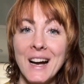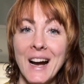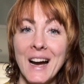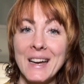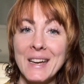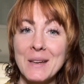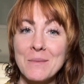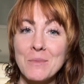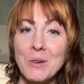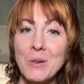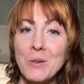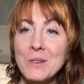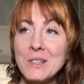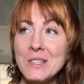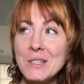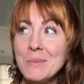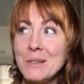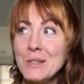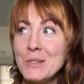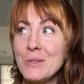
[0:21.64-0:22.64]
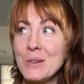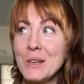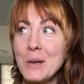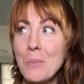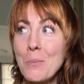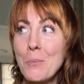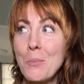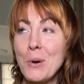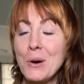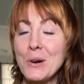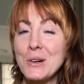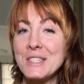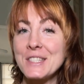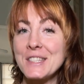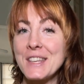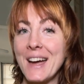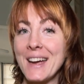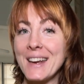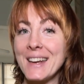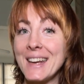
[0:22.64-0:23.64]
I am going to be doing a book
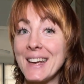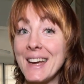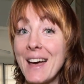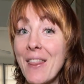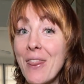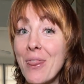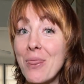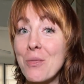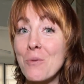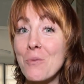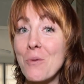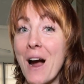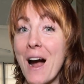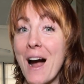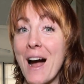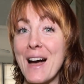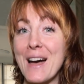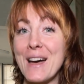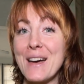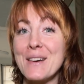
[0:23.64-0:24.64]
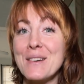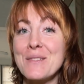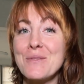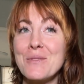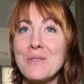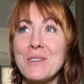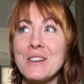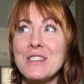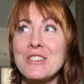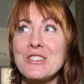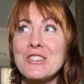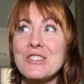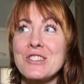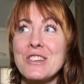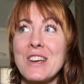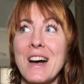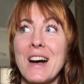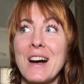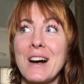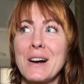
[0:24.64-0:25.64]
signing at Thrive, which
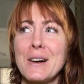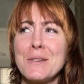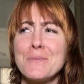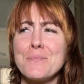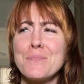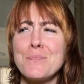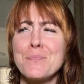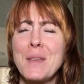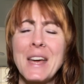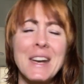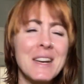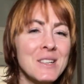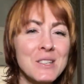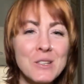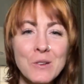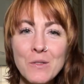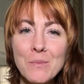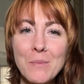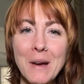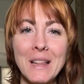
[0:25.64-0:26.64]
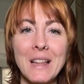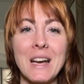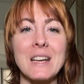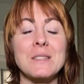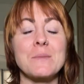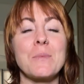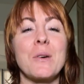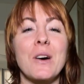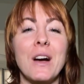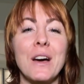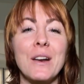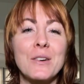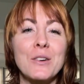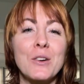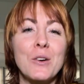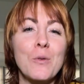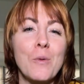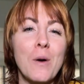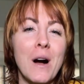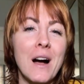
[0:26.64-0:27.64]
I didn't do with my last book. I don't
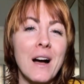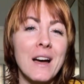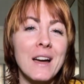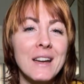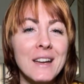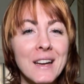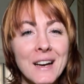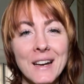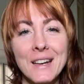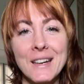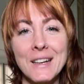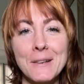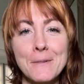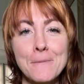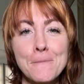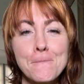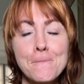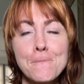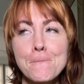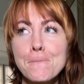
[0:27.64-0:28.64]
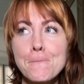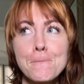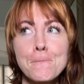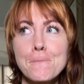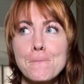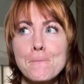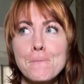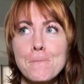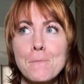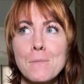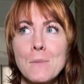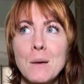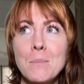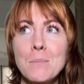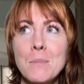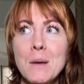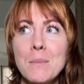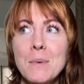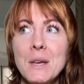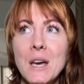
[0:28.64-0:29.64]
know why.
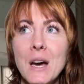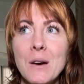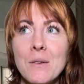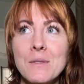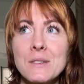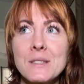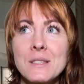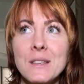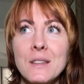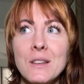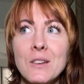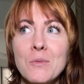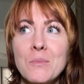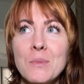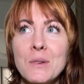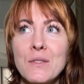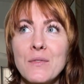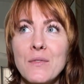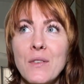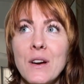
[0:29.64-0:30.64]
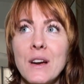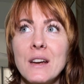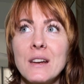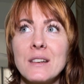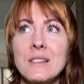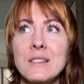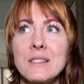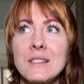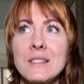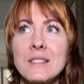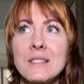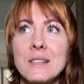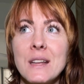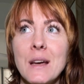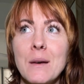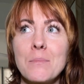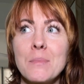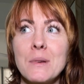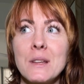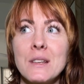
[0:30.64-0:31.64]
Maybe I was a little bit afraid to
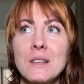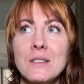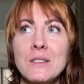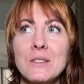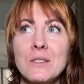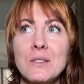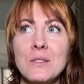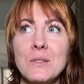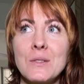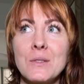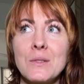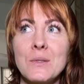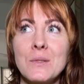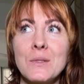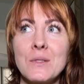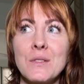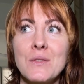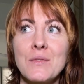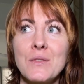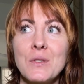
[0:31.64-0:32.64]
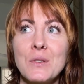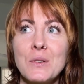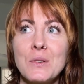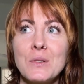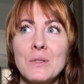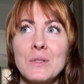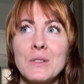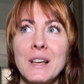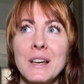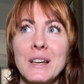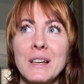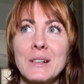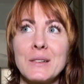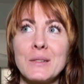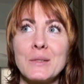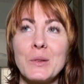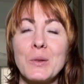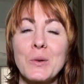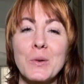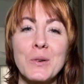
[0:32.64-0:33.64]
step into the full
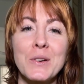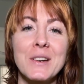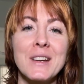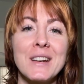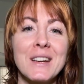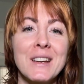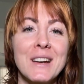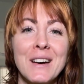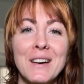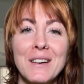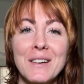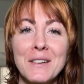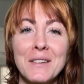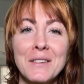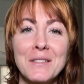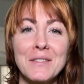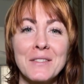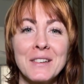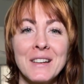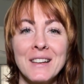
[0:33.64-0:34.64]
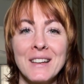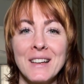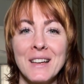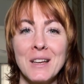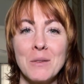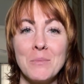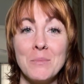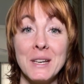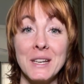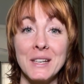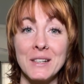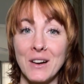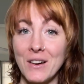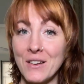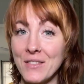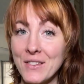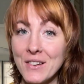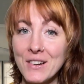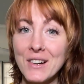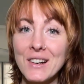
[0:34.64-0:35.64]
glory of being an
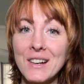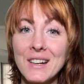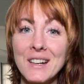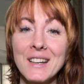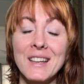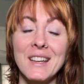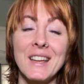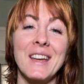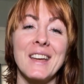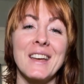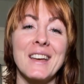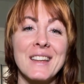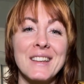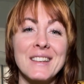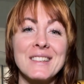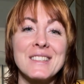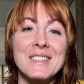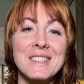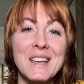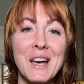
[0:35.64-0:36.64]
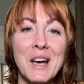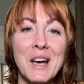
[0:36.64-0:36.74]
author. And